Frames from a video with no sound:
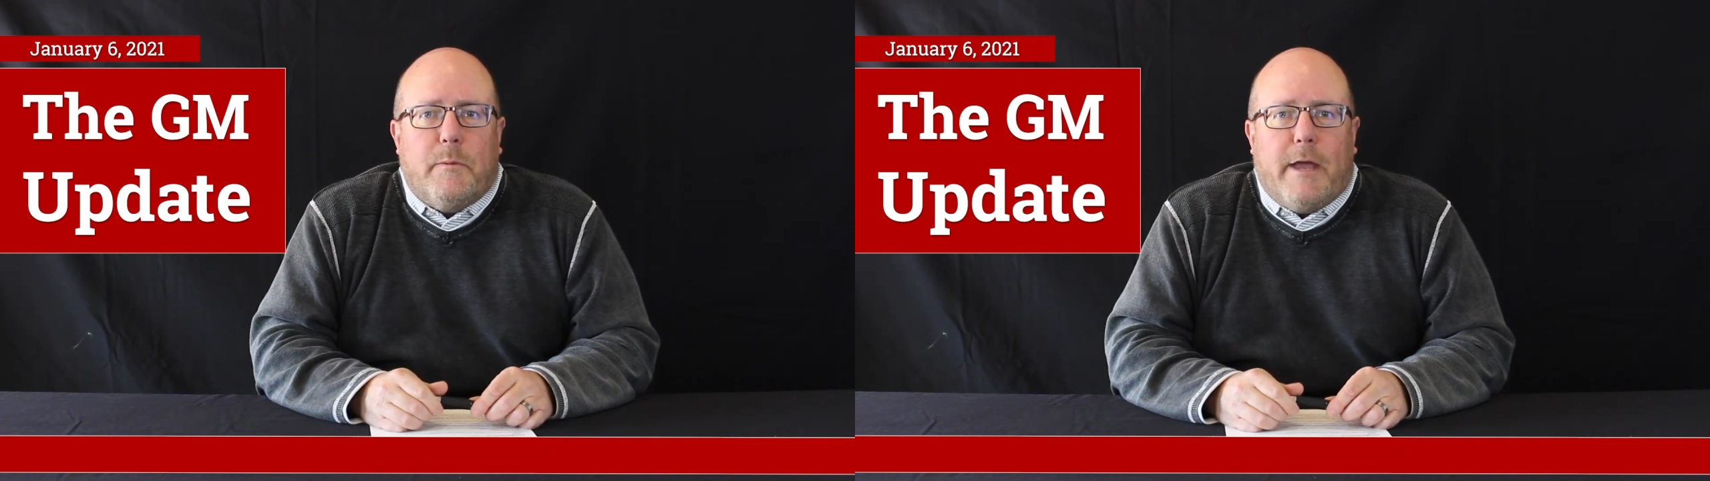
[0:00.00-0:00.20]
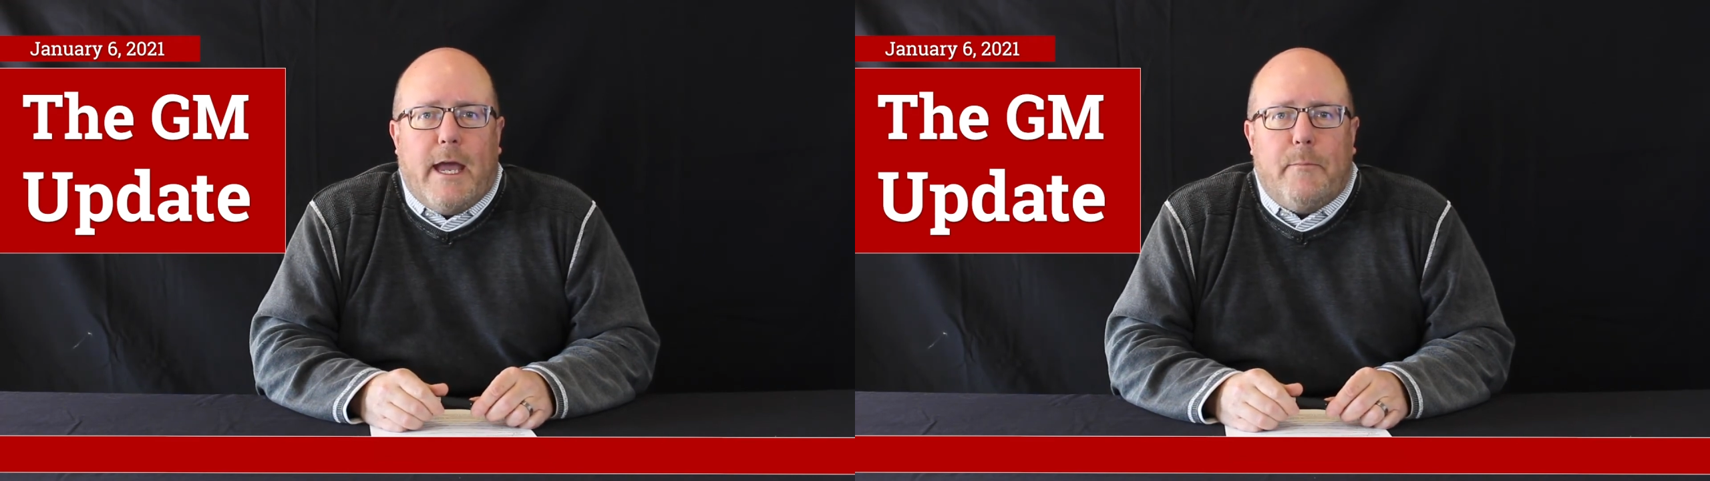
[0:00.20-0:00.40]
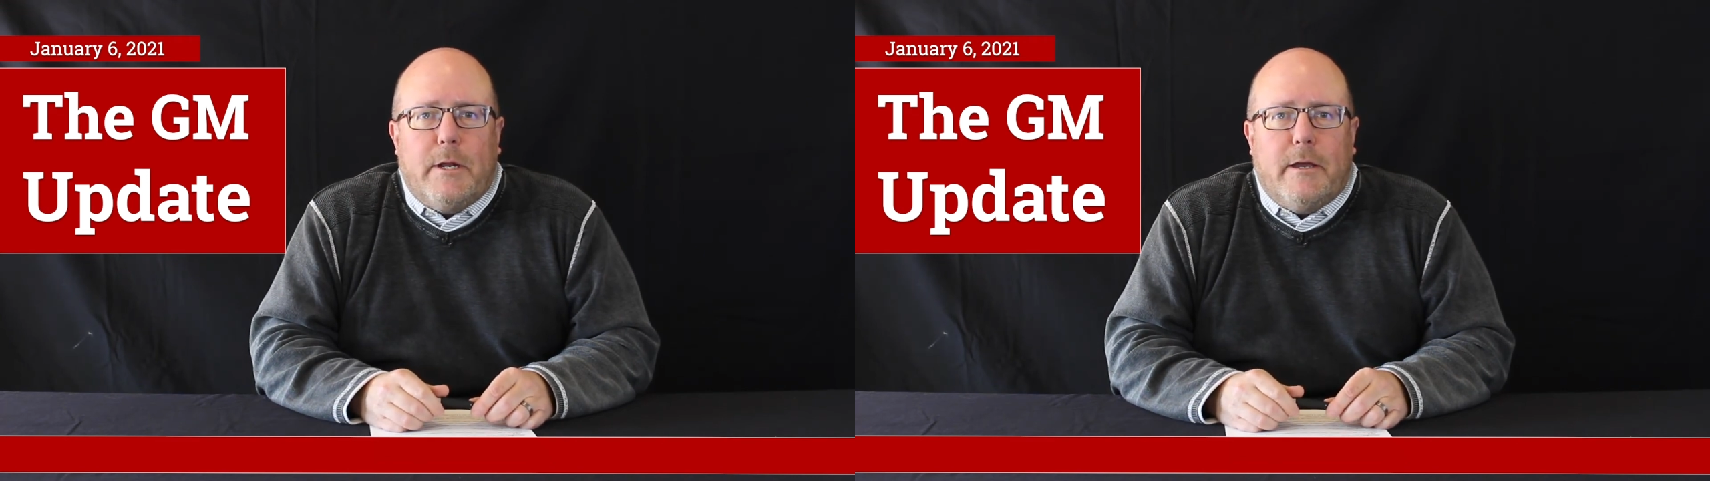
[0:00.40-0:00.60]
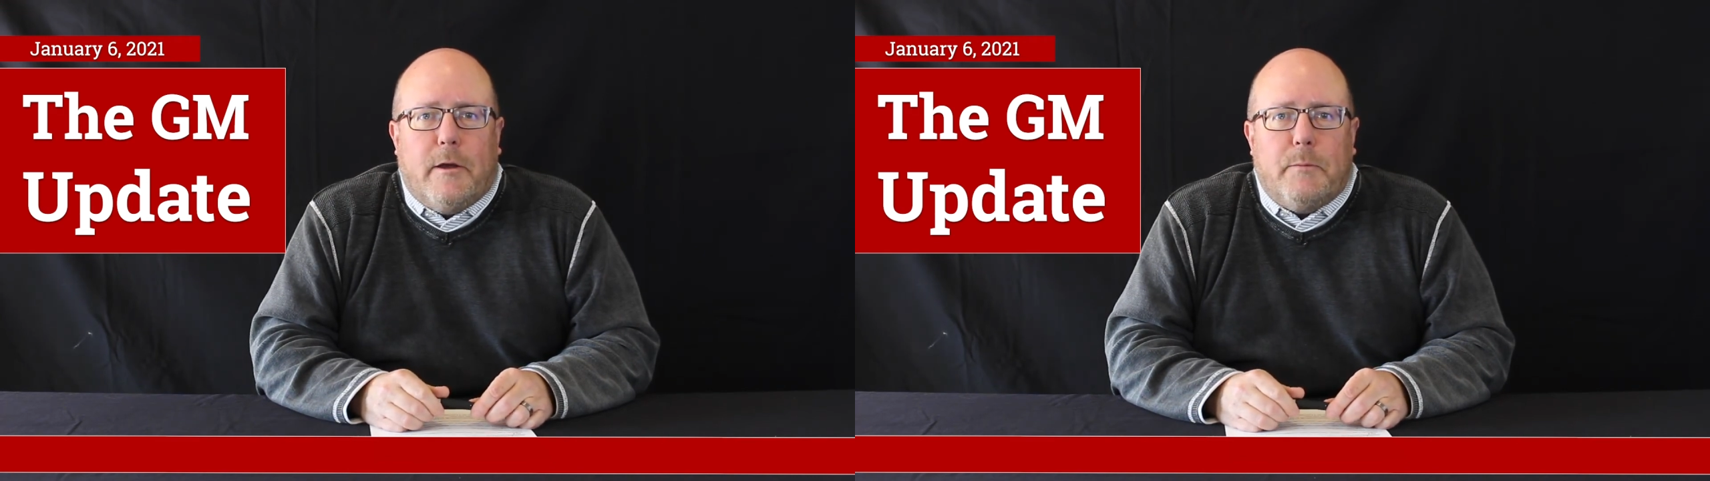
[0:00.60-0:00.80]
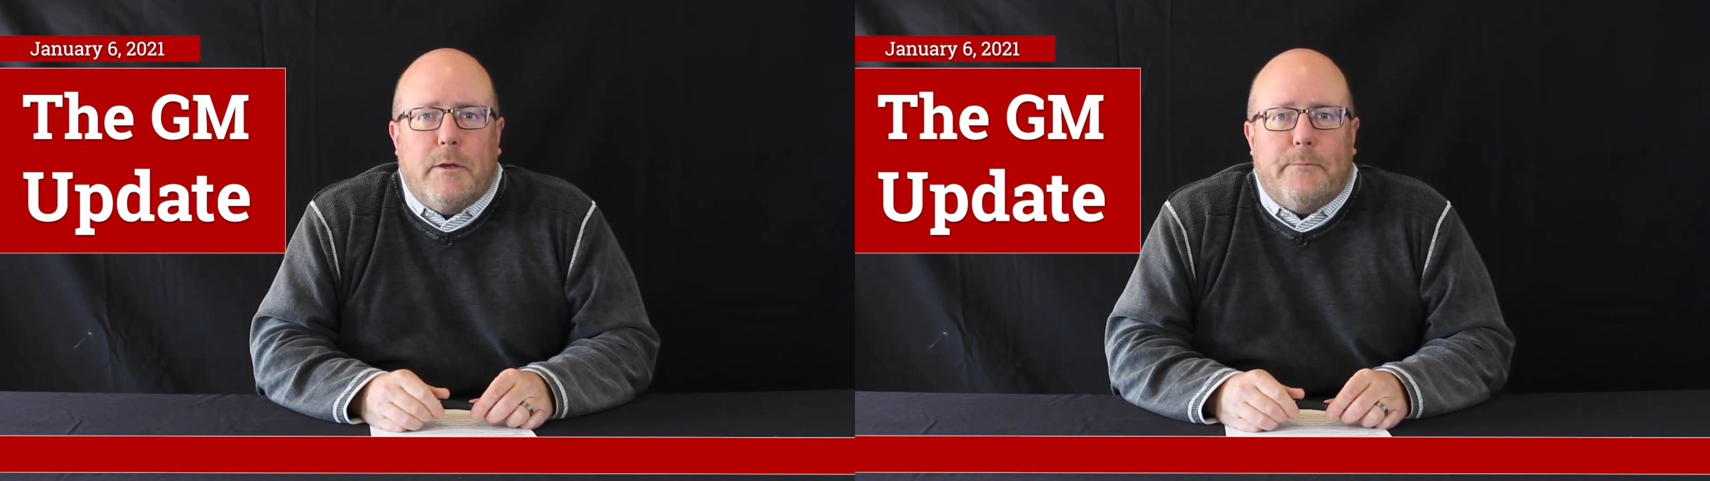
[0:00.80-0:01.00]
We'd be happy to
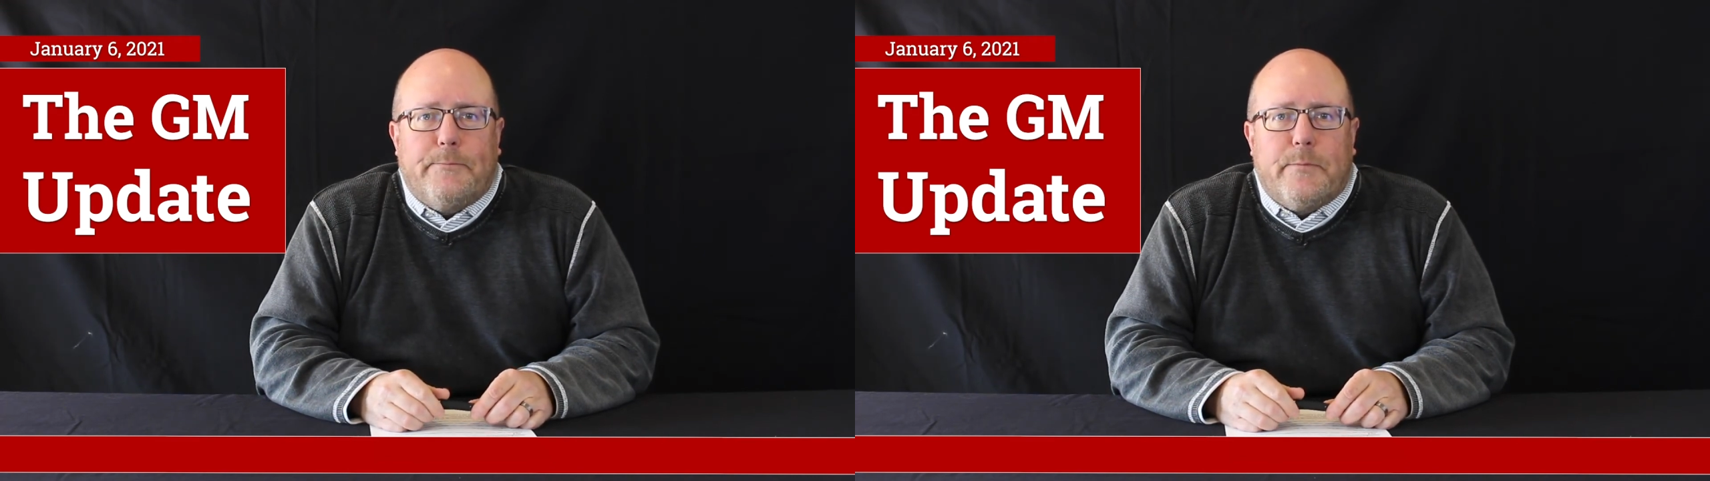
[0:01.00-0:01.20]
help you.